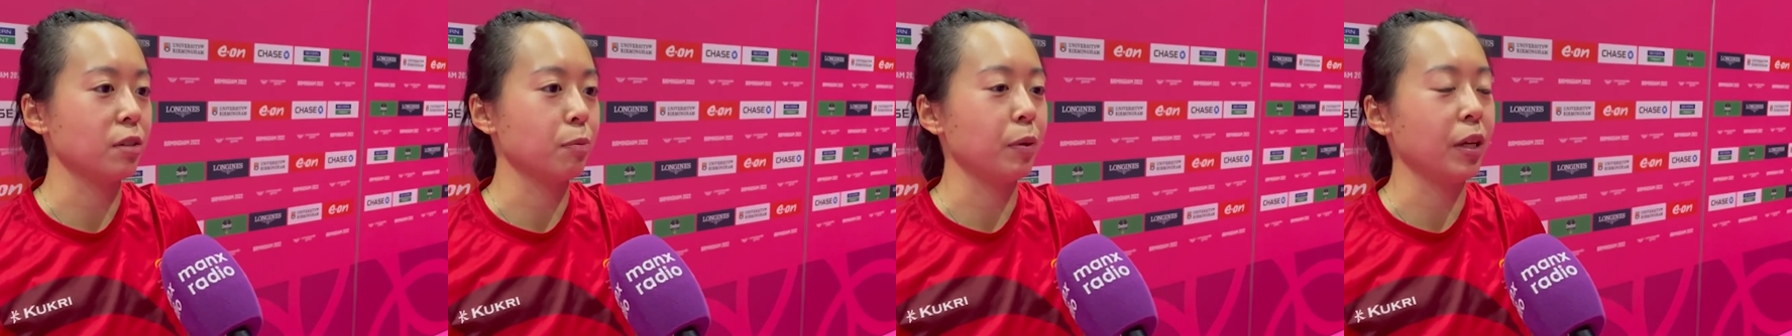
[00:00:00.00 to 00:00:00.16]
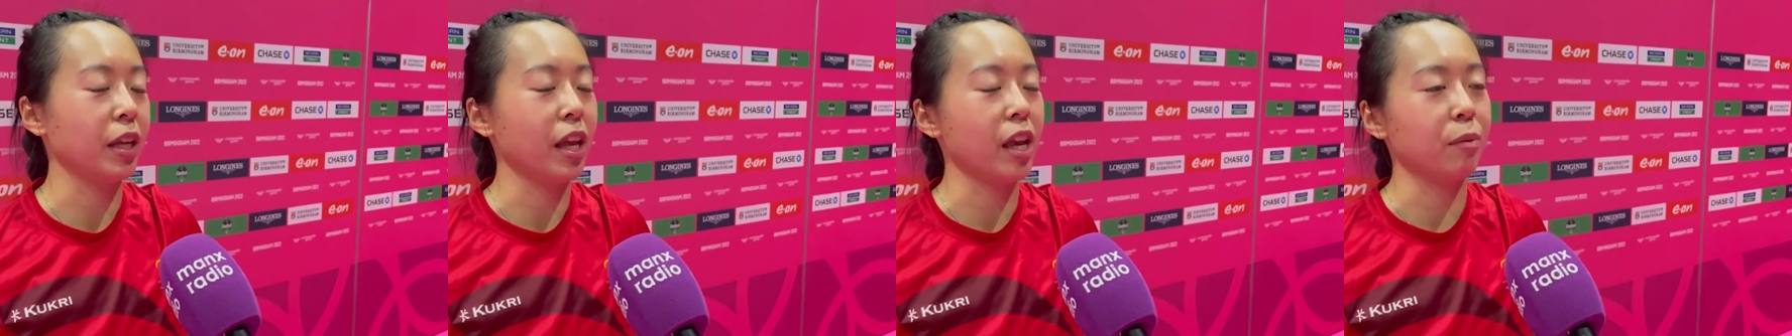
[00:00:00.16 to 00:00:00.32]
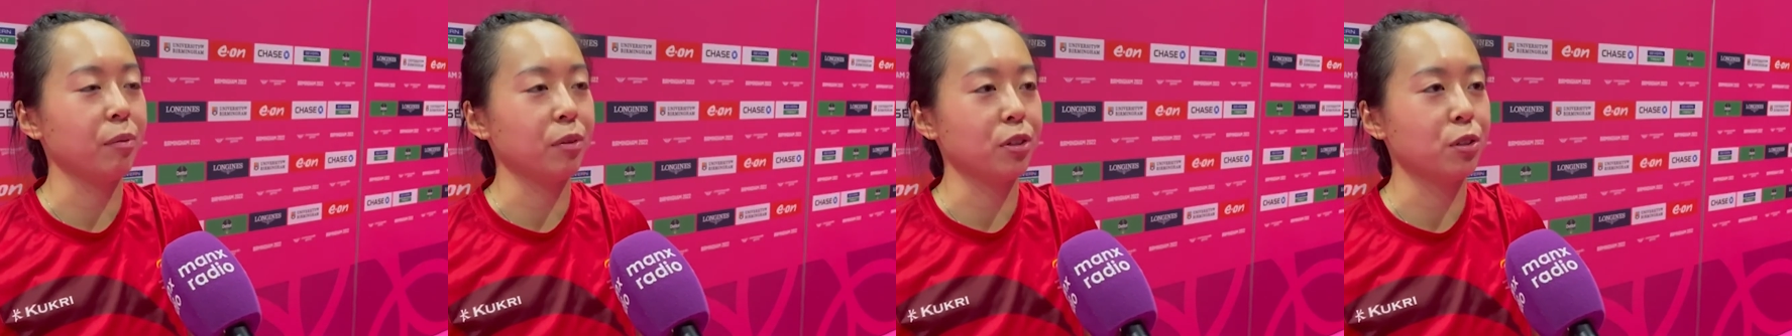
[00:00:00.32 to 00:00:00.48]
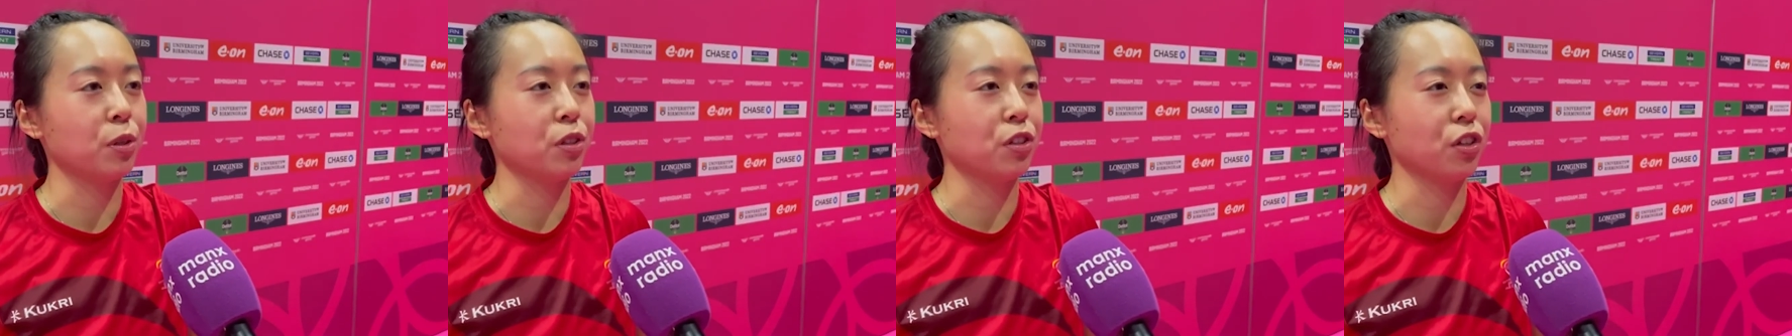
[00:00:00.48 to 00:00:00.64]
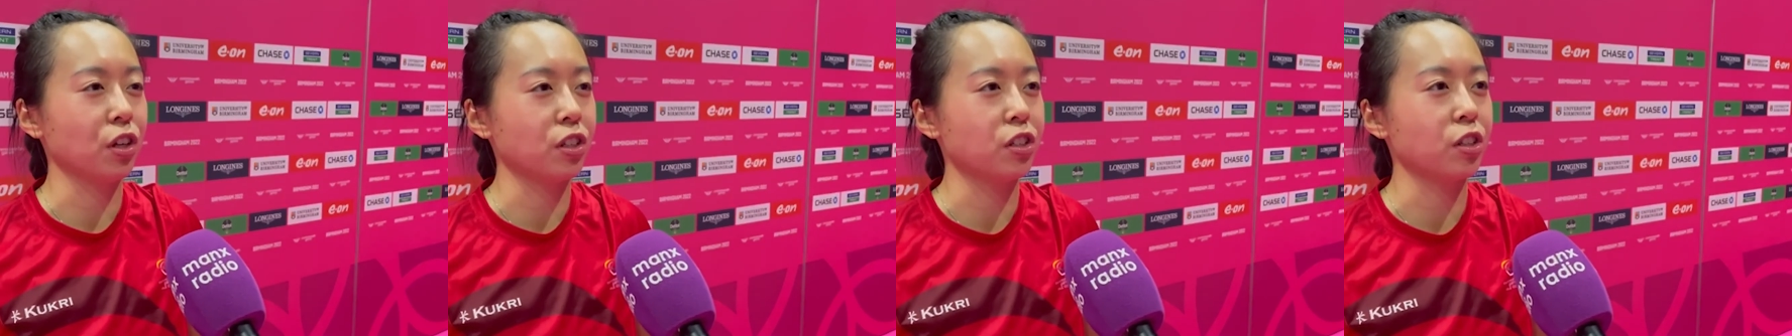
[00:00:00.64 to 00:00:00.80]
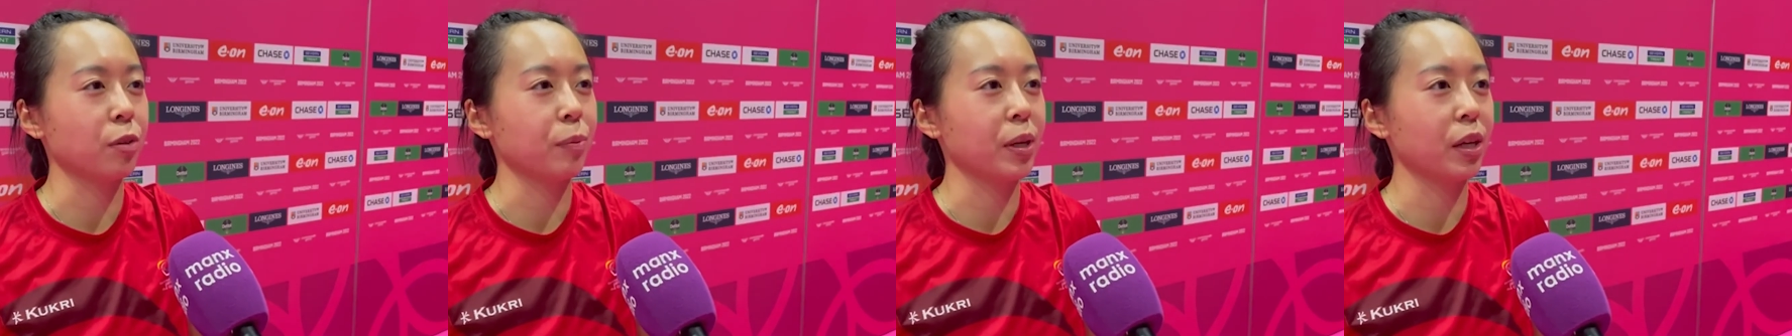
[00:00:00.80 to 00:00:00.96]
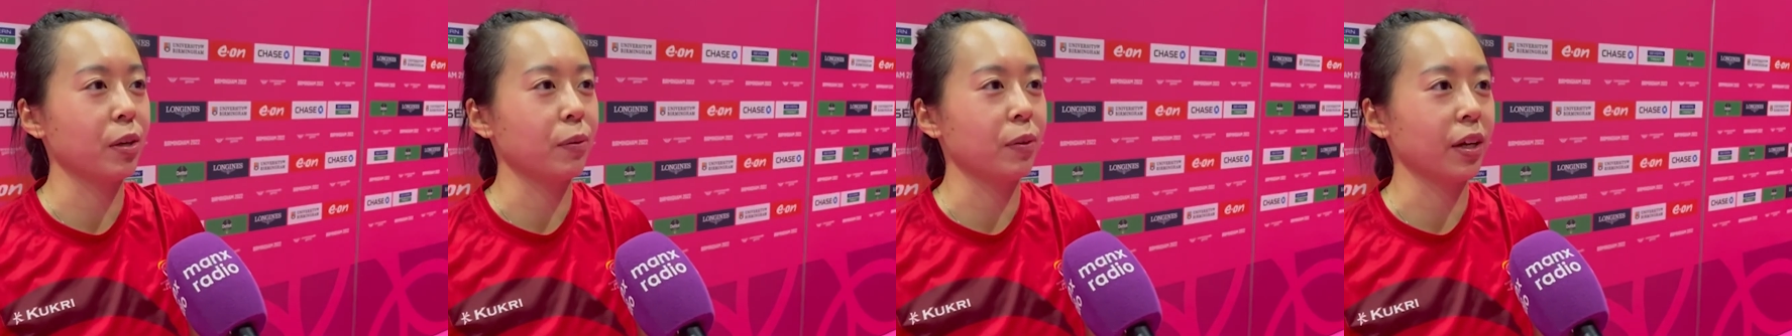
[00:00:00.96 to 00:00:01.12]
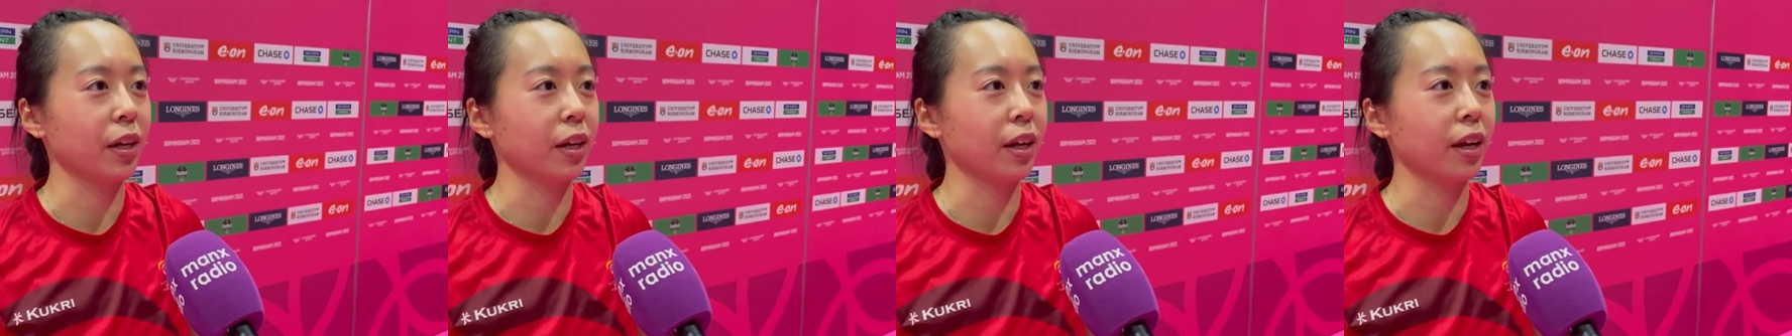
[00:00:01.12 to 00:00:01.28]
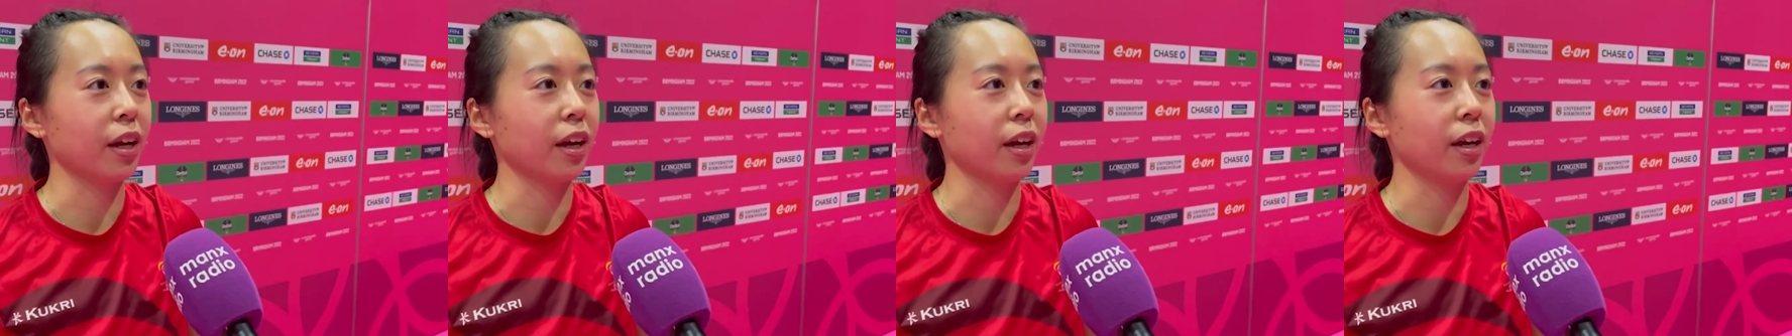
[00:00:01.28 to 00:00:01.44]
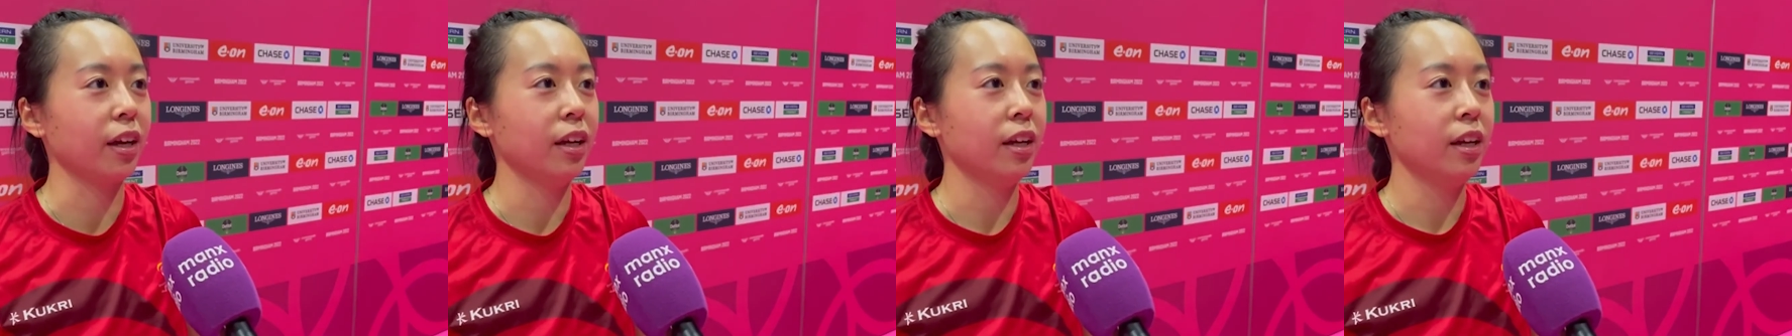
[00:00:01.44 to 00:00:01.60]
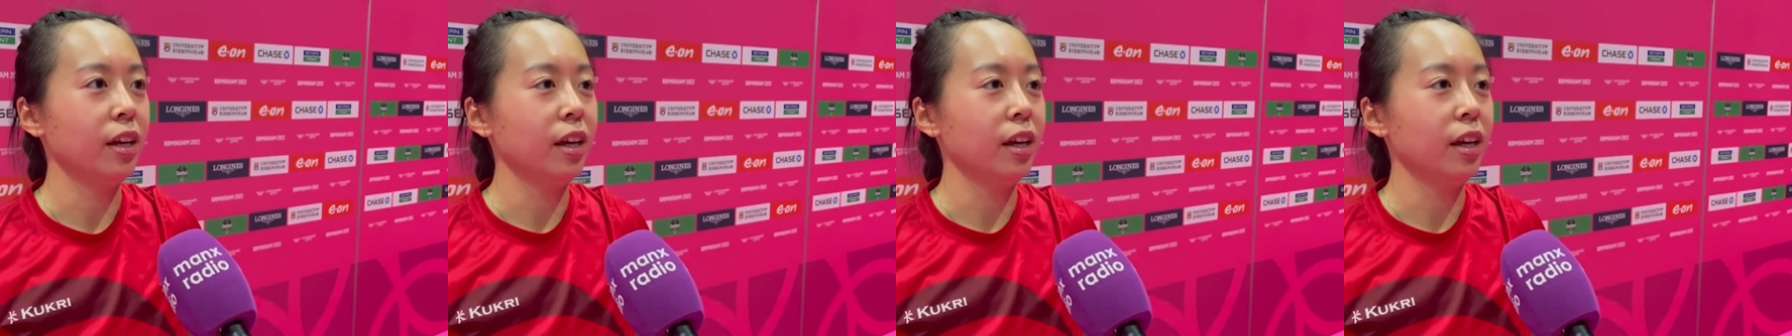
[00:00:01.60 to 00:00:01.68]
being able to adjust a bit quicker,